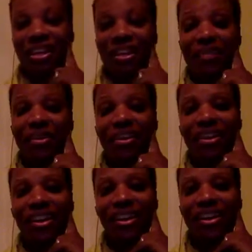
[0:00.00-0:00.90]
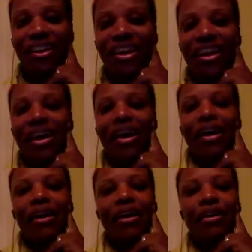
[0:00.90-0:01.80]
But yeah, I
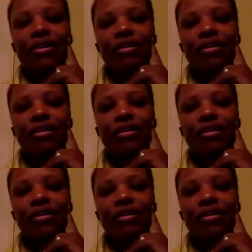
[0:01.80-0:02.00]
had some